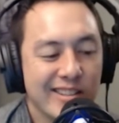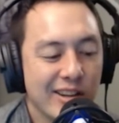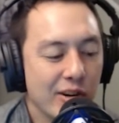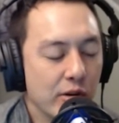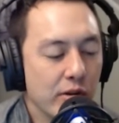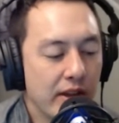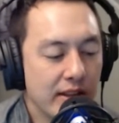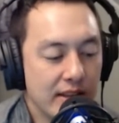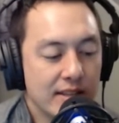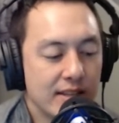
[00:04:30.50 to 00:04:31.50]
So they
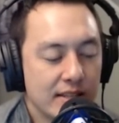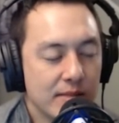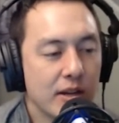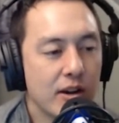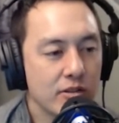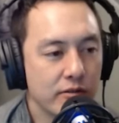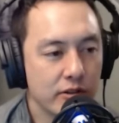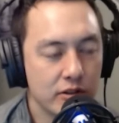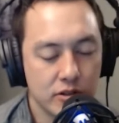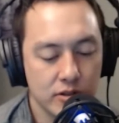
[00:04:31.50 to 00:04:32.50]
need to say something
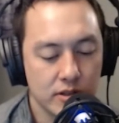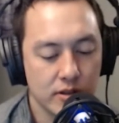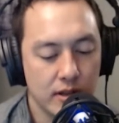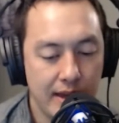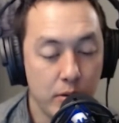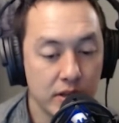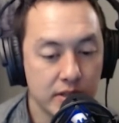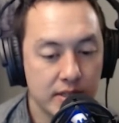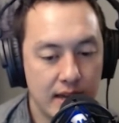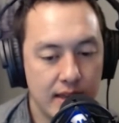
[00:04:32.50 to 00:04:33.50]
controversial so that they will
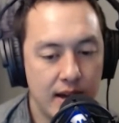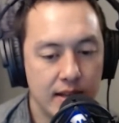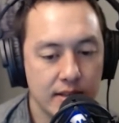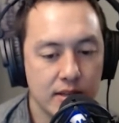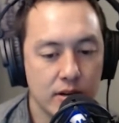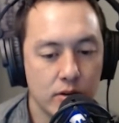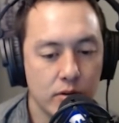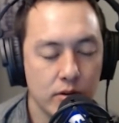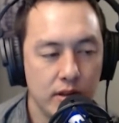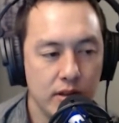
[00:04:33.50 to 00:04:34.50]
say that. And
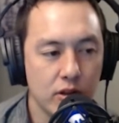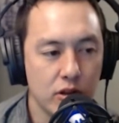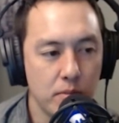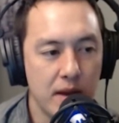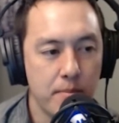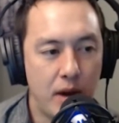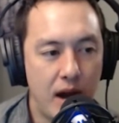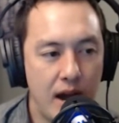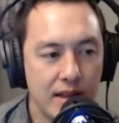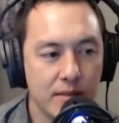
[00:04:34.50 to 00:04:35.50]
so, you might
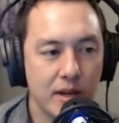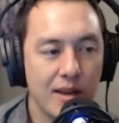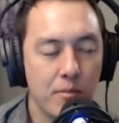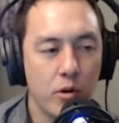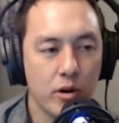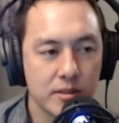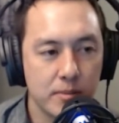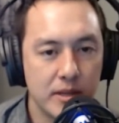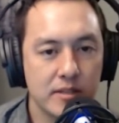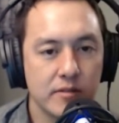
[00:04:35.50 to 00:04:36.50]
buy and it might get more
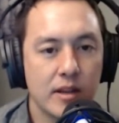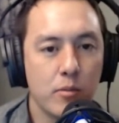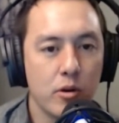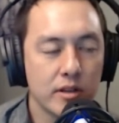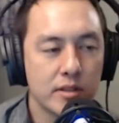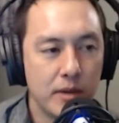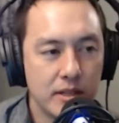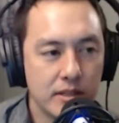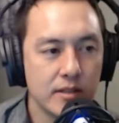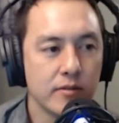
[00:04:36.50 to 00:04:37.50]
expensive and get more
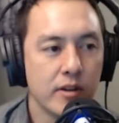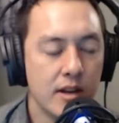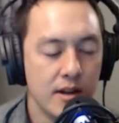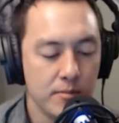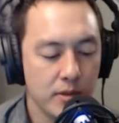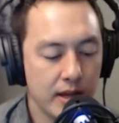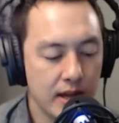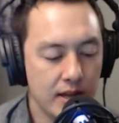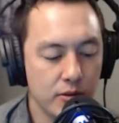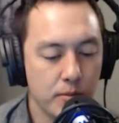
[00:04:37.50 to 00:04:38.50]
expensive. But
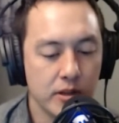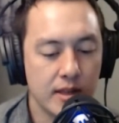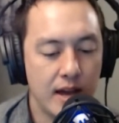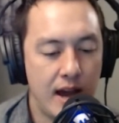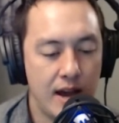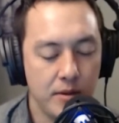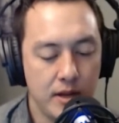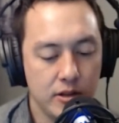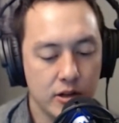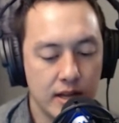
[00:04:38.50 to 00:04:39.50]
again, you're building that
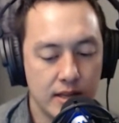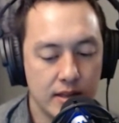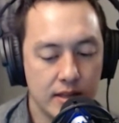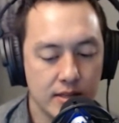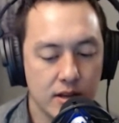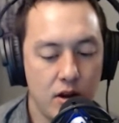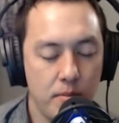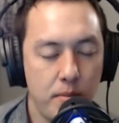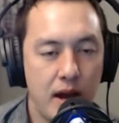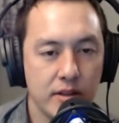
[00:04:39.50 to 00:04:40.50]
habit and you're getting this
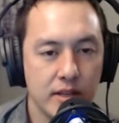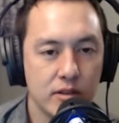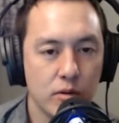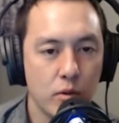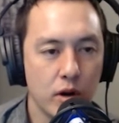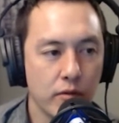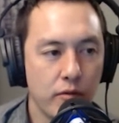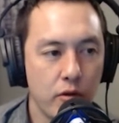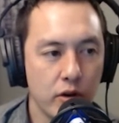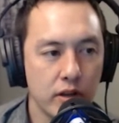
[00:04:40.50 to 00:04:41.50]
compounding to work
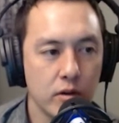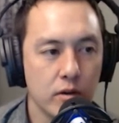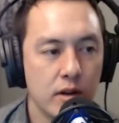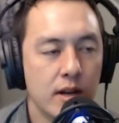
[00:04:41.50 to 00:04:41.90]
for you.